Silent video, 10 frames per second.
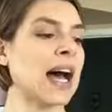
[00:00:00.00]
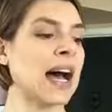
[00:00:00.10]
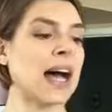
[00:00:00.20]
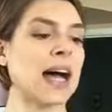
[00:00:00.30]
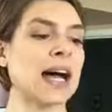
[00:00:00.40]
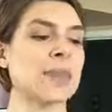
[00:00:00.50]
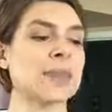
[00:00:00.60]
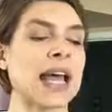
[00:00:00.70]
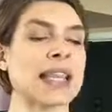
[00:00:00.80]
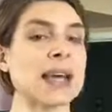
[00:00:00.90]

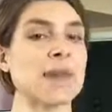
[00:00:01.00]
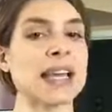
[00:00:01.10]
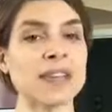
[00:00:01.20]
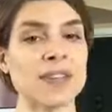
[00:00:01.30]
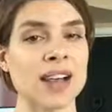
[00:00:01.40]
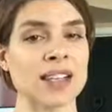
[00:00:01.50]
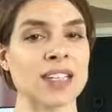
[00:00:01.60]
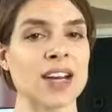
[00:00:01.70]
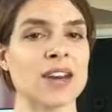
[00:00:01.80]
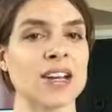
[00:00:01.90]
And then my
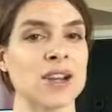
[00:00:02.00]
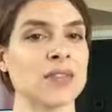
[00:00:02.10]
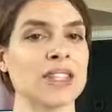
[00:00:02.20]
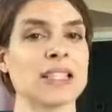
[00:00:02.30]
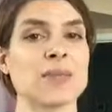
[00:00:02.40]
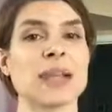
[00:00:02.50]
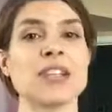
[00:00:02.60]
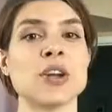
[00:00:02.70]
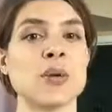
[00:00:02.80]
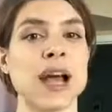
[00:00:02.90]
involuntary nervous system that I
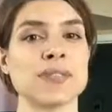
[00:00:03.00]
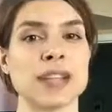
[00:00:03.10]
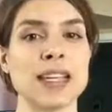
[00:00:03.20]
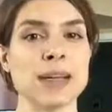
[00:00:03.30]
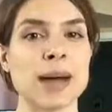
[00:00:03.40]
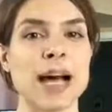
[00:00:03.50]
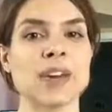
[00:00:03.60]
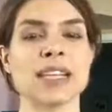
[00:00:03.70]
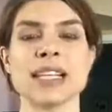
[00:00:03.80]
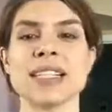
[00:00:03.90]
don't have to think
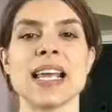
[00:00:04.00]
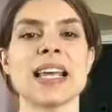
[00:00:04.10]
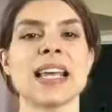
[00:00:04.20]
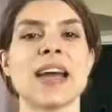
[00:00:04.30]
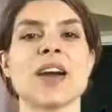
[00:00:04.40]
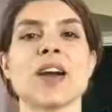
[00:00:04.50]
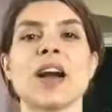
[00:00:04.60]
about is taking care